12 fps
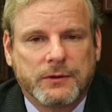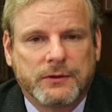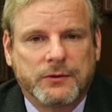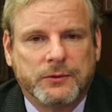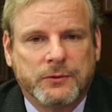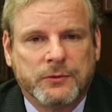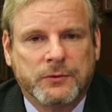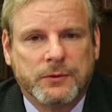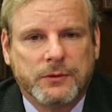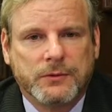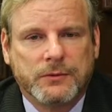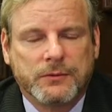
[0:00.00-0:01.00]
to
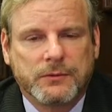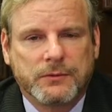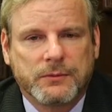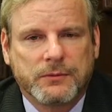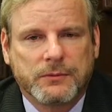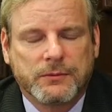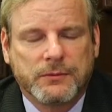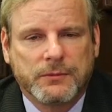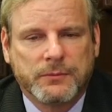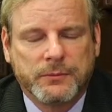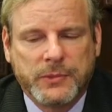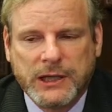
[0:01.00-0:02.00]

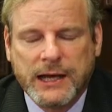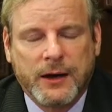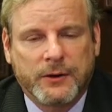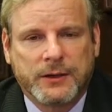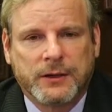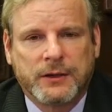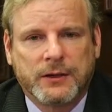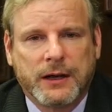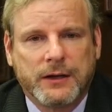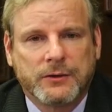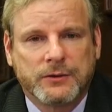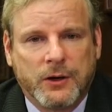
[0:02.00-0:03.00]
be out here
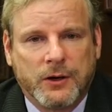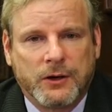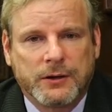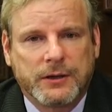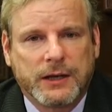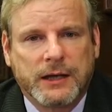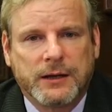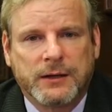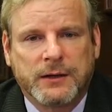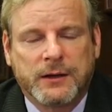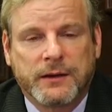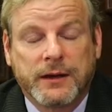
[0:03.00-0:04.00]
and talk
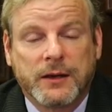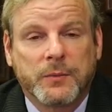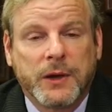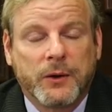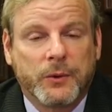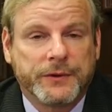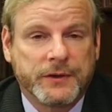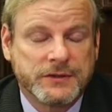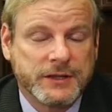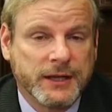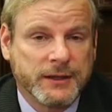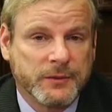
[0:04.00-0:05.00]
and think about what they're
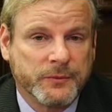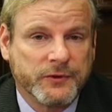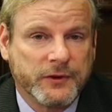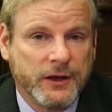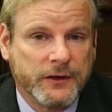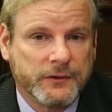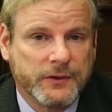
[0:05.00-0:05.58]
saying themselves,